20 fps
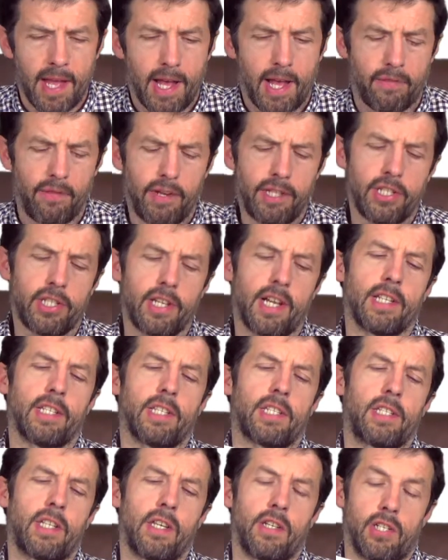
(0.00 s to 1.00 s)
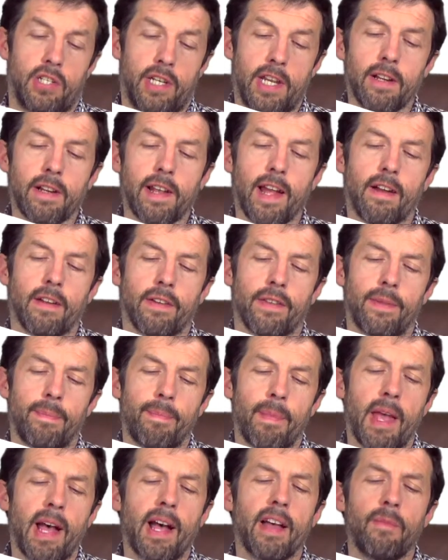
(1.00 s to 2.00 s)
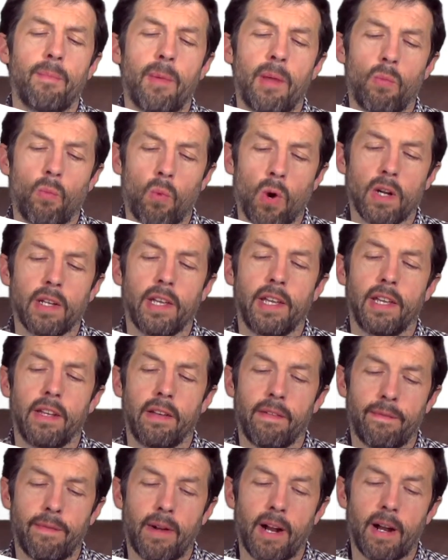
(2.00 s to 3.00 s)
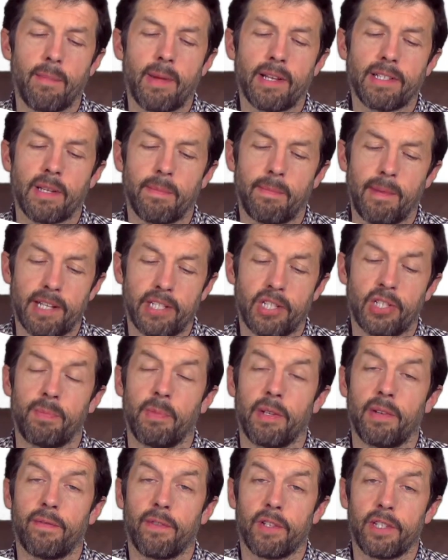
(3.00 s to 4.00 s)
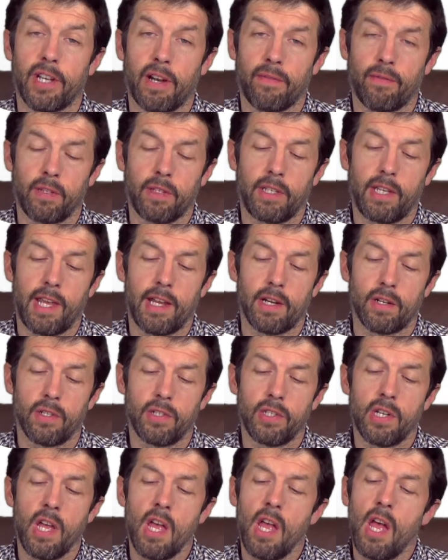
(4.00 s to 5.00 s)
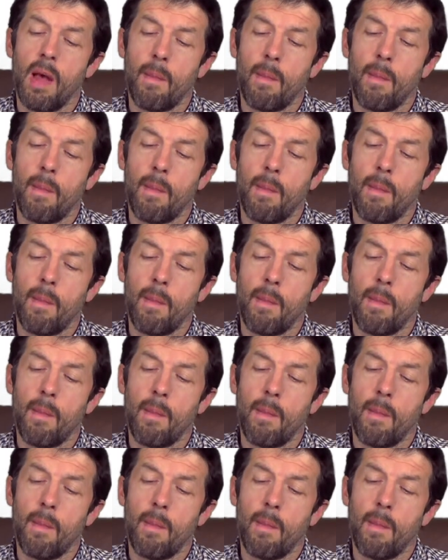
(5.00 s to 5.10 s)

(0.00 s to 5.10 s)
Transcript: And Rich asks, Dear Gareth, I've been working in environmental management for several years,